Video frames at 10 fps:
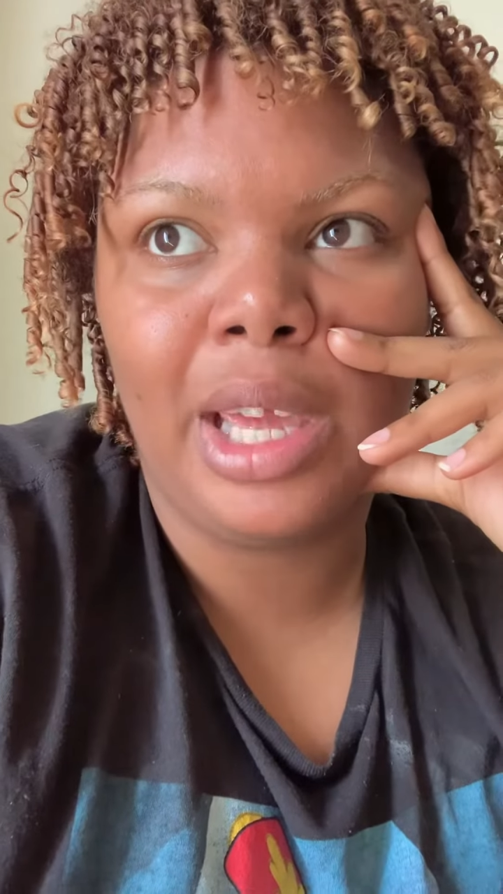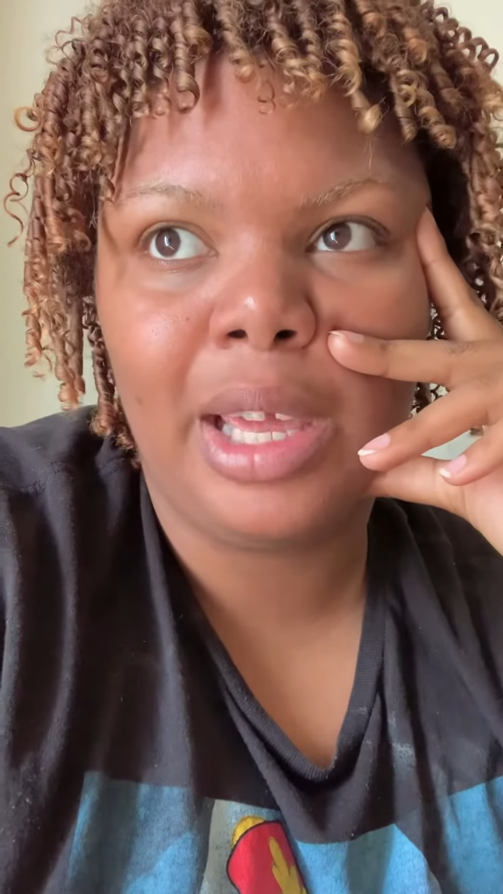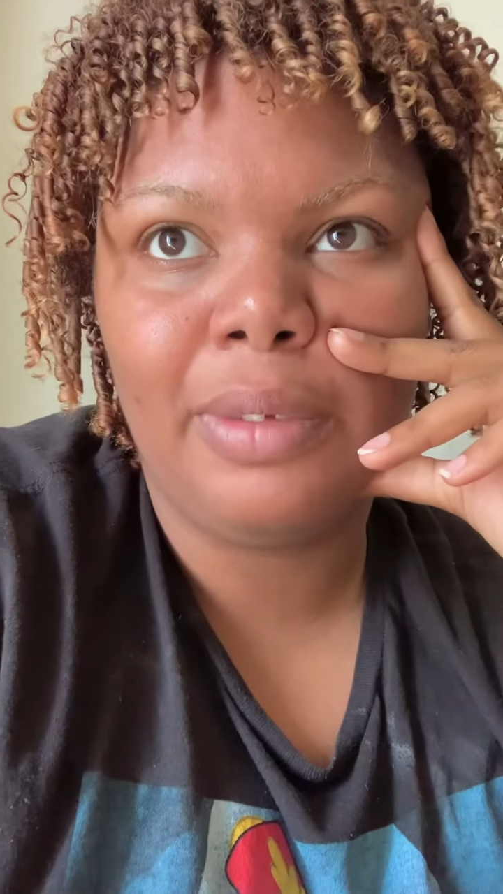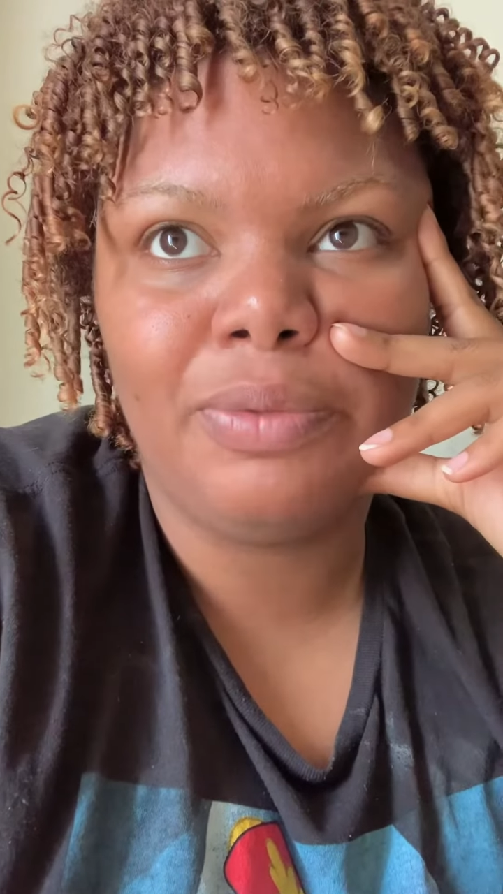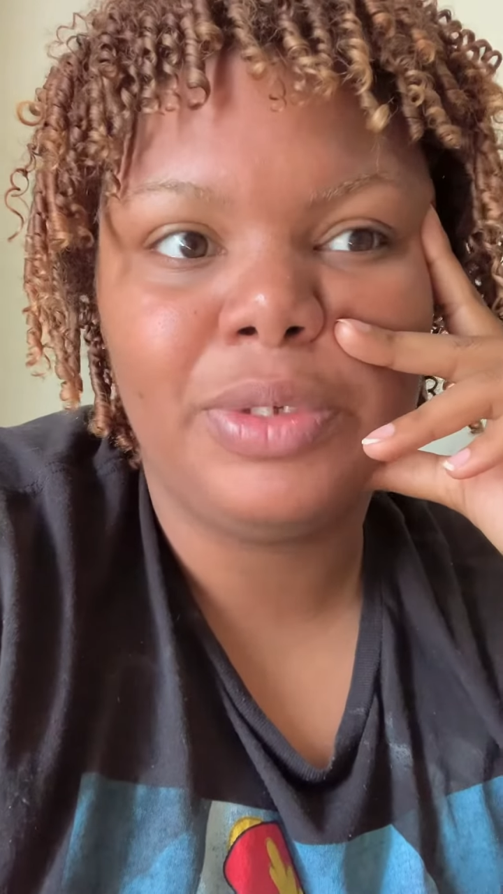
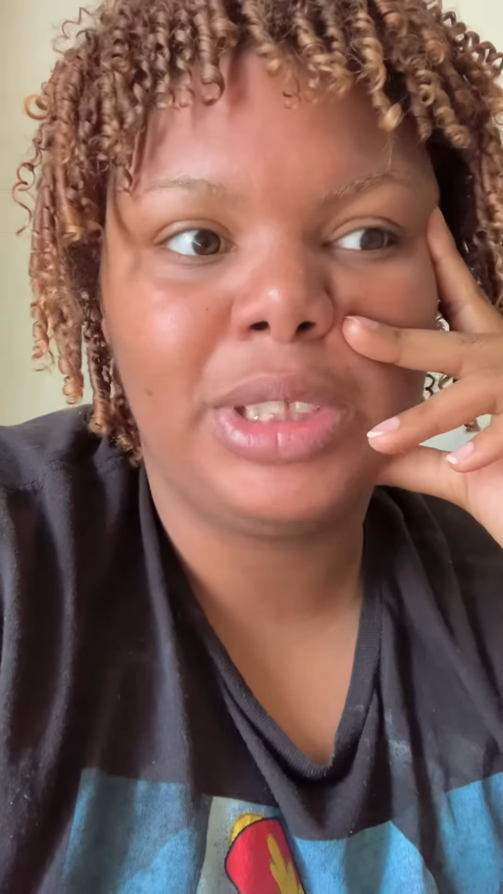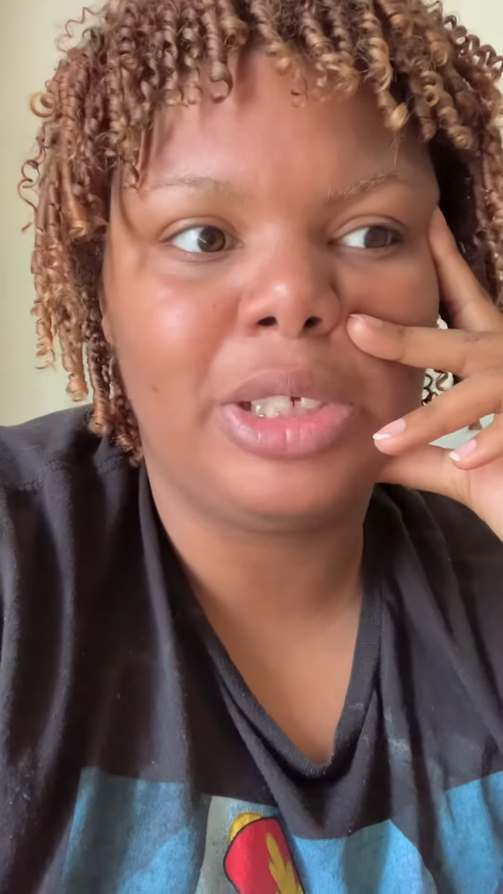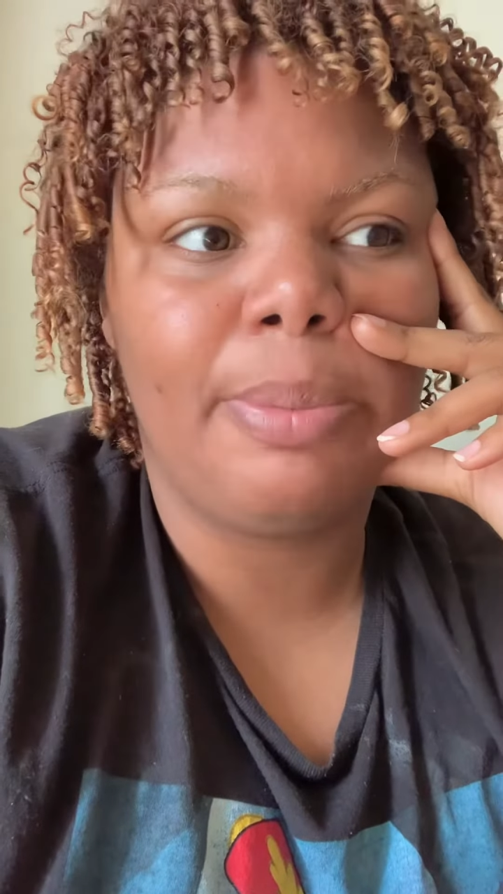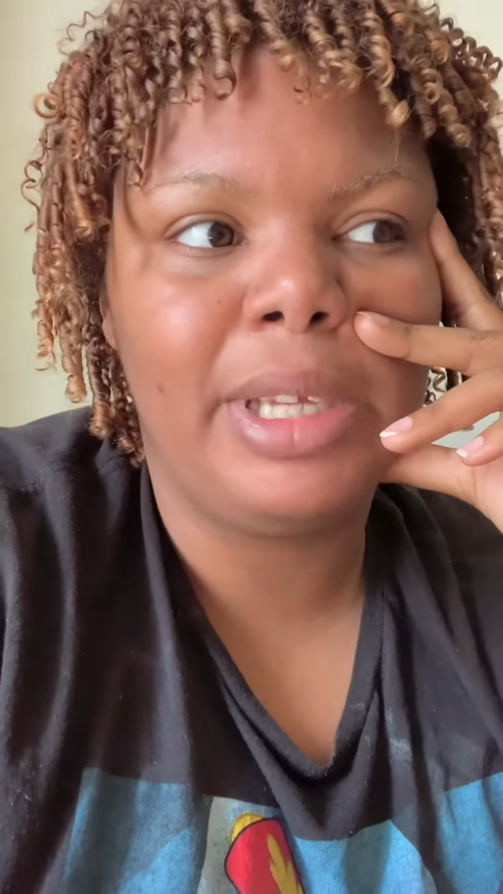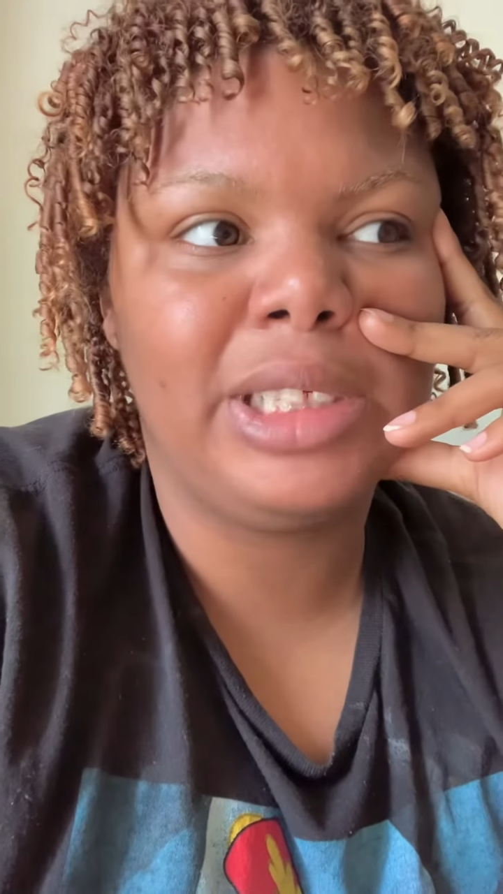And
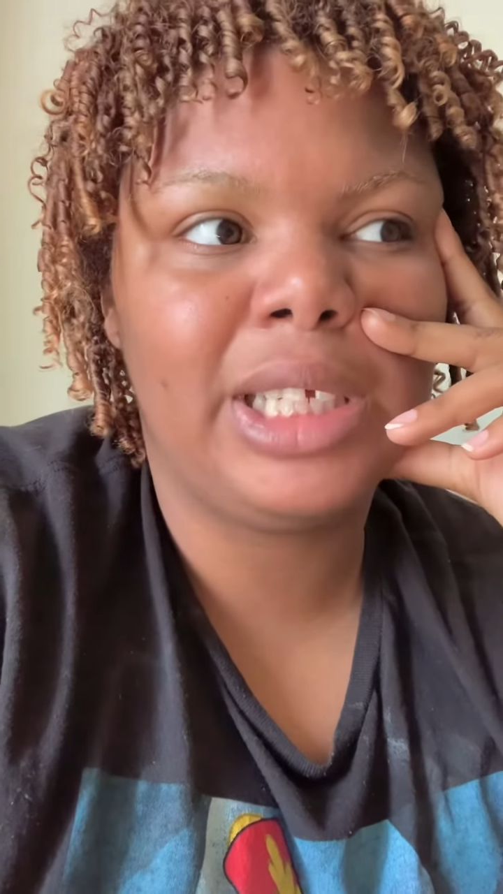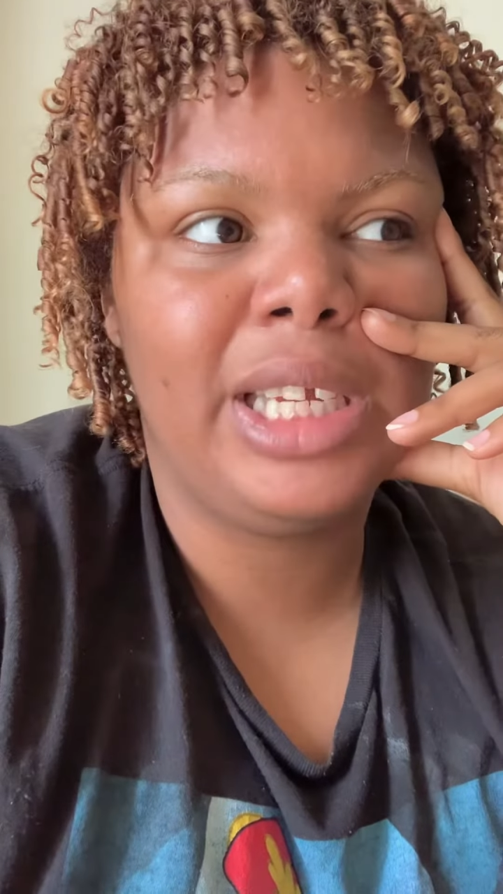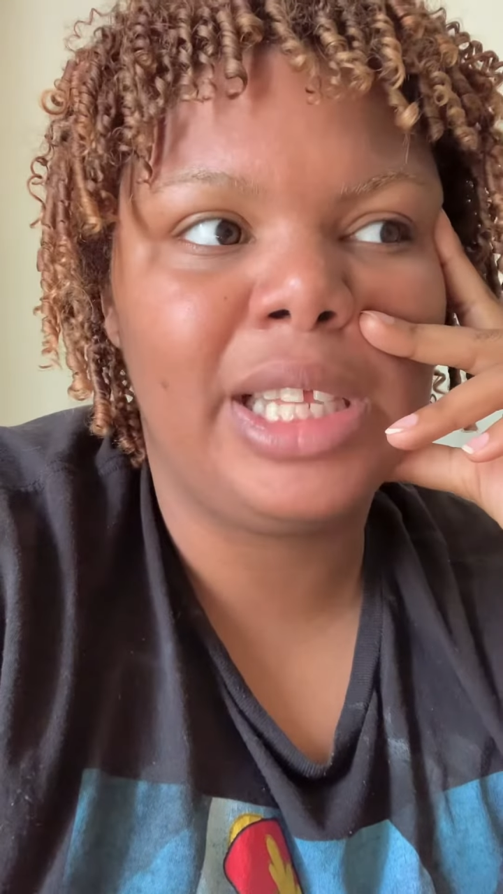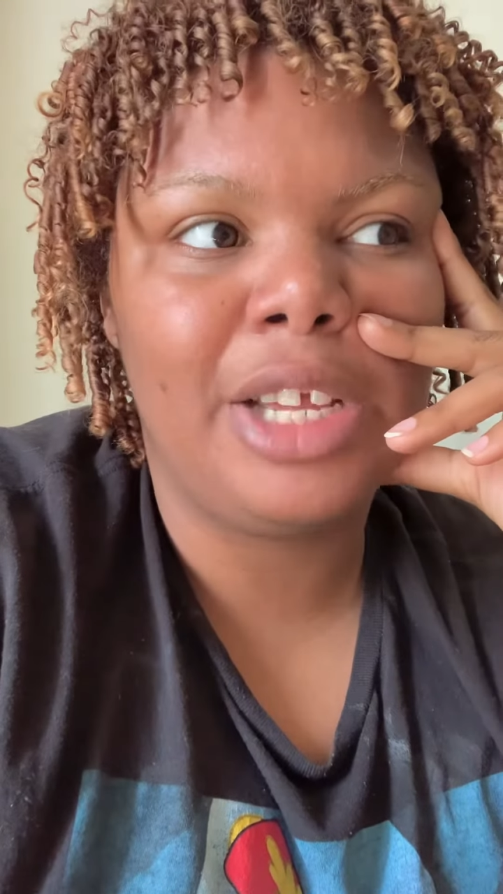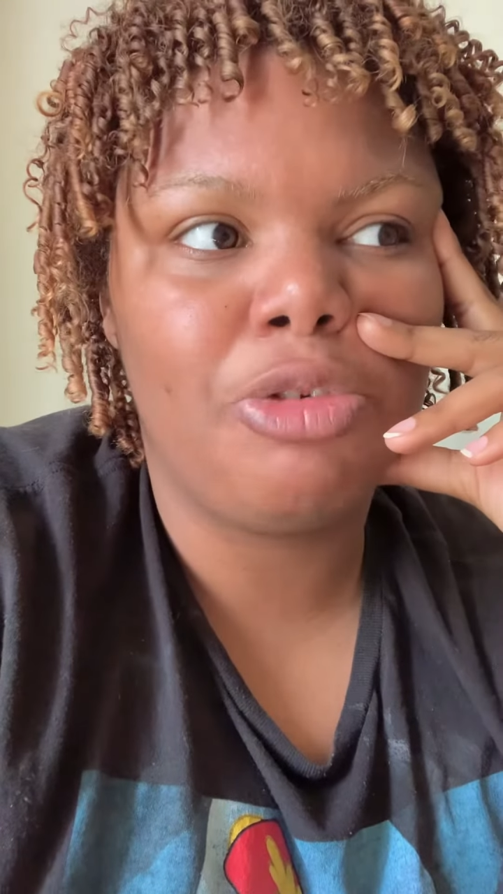so
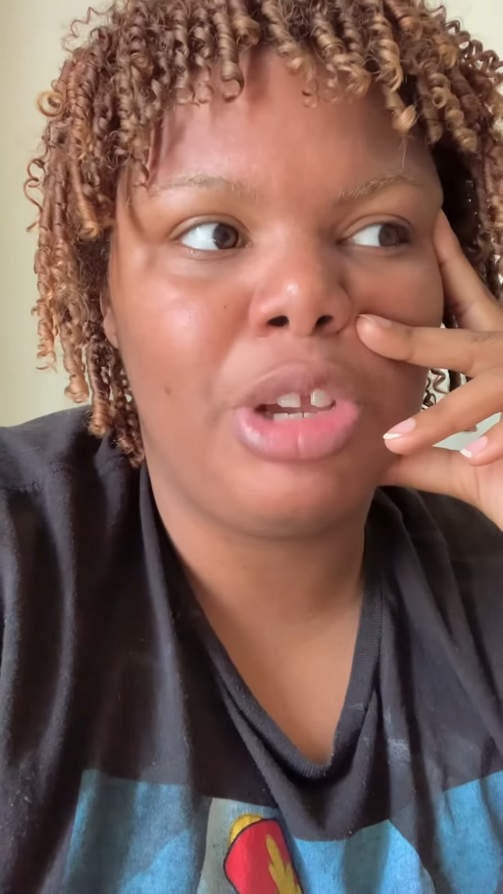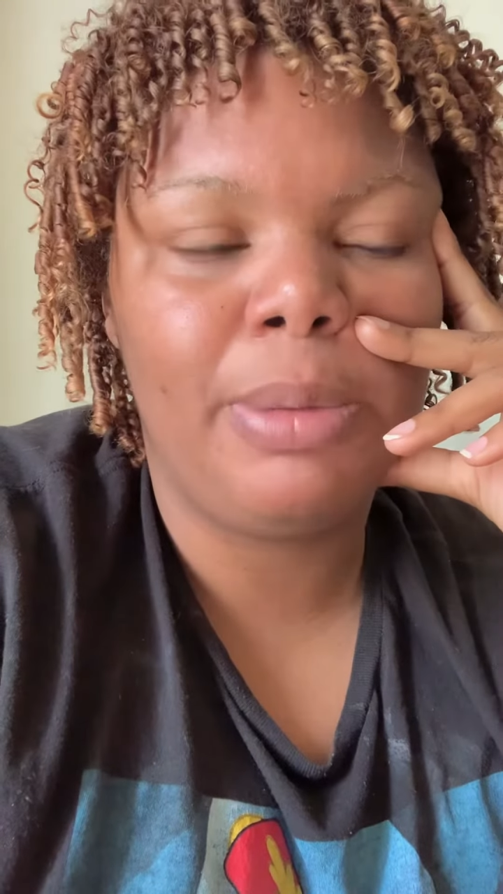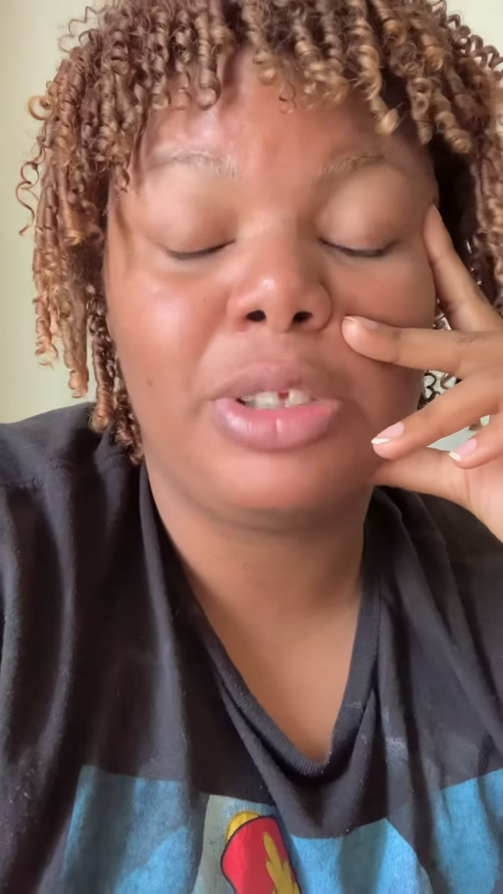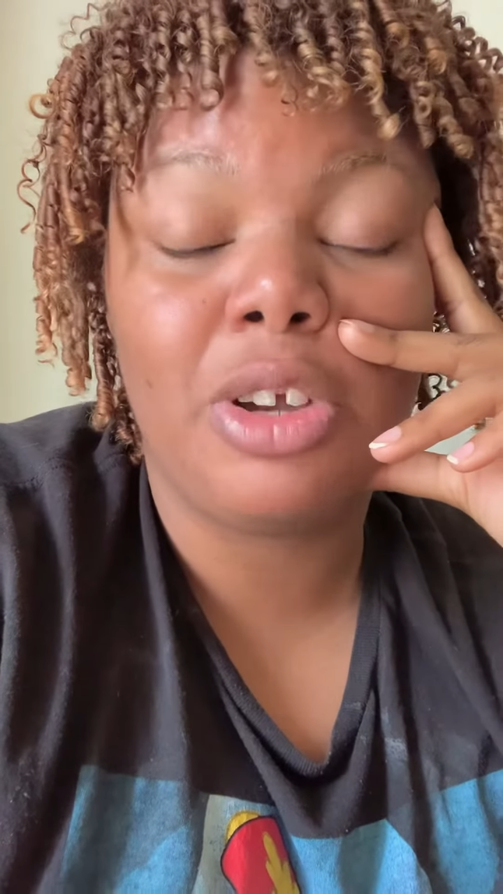basically in that dream,